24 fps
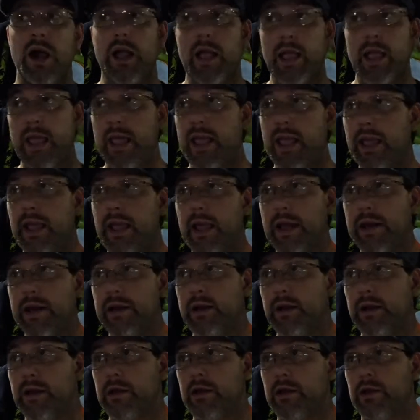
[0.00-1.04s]
And
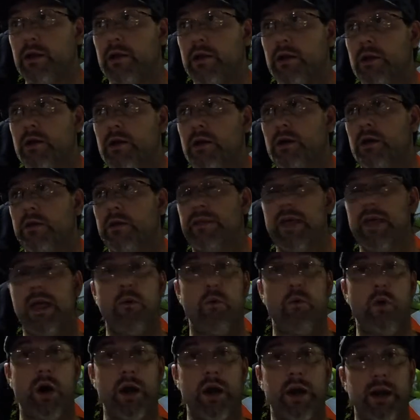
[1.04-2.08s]
they
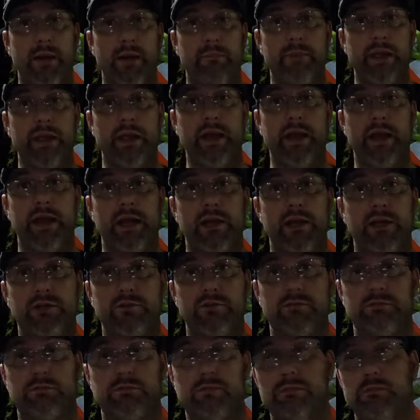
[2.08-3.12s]
wanted me to,
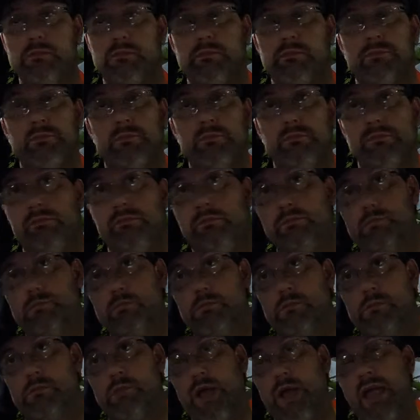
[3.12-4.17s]

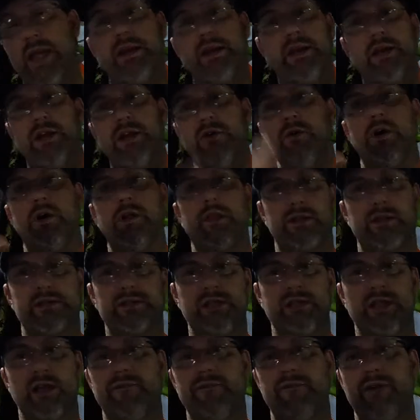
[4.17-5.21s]
I had to do all this
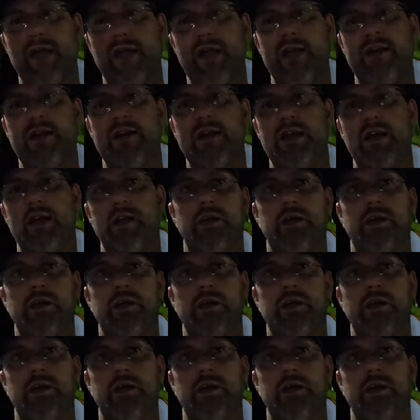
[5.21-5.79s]
stuff. I had to